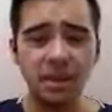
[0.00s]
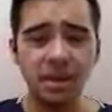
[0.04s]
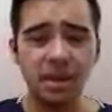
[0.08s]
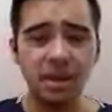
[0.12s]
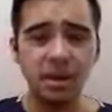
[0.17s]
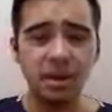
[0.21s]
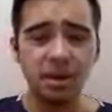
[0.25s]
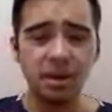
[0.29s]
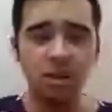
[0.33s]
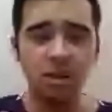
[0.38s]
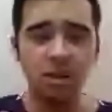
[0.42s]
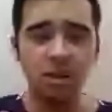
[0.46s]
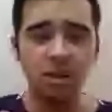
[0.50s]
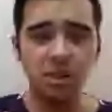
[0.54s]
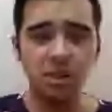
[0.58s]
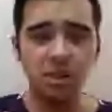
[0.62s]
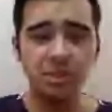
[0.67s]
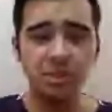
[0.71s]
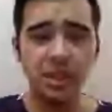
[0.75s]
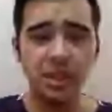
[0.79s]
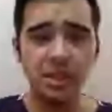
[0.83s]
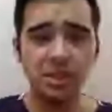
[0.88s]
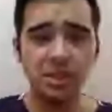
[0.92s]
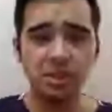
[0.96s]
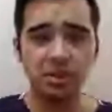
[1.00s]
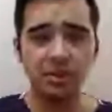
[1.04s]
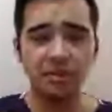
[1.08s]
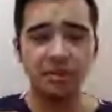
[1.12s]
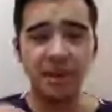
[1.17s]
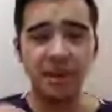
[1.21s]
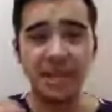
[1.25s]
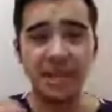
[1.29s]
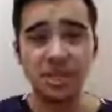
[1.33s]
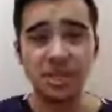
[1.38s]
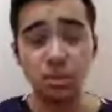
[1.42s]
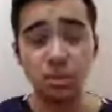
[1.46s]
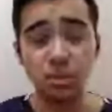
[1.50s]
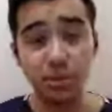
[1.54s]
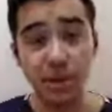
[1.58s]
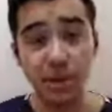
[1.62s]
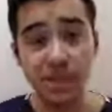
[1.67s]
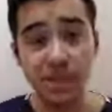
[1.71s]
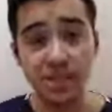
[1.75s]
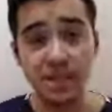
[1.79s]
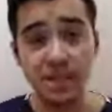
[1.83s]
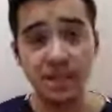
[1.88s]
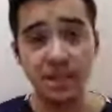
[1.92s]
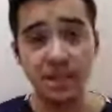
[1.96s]
which means your
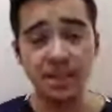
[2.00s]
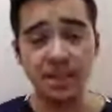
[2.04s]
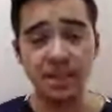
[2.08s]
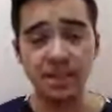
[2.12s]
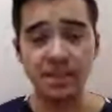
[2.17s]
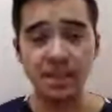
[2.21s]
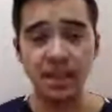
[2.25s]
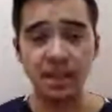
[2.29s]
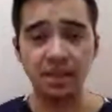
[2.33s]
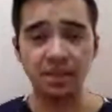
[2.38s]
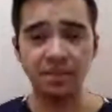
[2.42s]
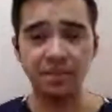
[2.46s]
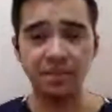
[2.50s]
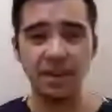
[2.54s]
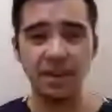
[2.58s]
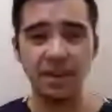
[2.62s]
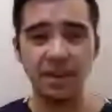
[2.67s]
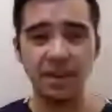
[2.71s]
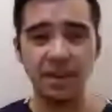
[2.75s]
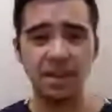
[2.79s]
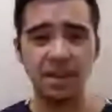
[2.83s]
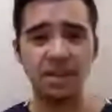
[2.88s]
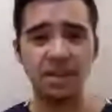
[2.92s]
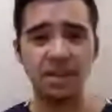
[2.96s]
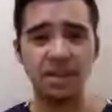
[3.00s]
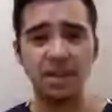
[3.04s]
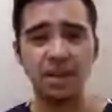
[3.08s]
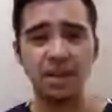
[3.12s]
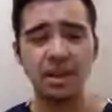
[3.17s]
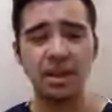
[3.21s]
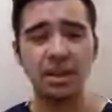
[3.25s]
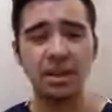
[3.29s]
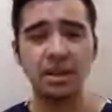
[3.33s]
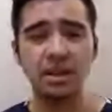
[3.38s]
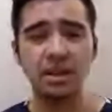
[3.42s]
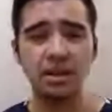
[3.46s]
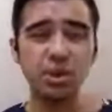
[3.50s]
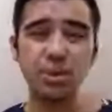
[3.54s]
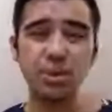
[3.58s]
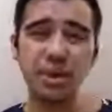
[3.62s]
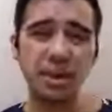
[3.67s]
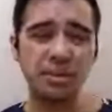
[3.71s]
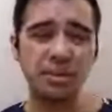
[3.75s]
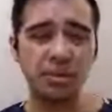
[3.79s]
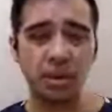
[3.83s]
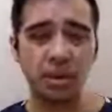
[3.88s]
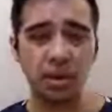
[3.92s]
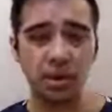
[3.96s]
vasopressin is elevated and the other
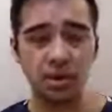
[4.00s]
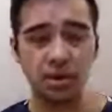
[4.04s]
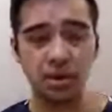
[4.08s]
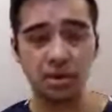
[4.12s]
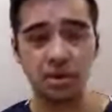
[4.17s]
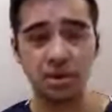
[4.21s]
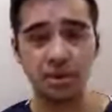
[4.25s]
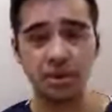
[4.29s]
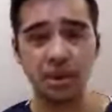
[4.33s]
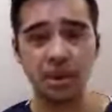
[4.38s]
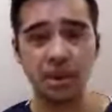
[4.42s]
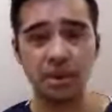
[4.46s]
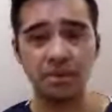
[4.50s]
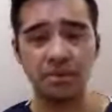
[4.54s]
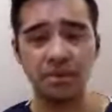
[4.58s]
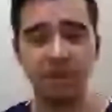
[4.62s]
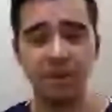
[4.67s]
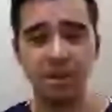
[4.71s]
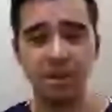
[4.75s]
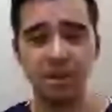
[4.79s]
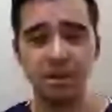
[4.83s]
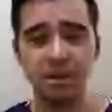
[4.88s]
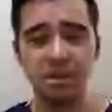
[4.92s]
urine markers are elevated.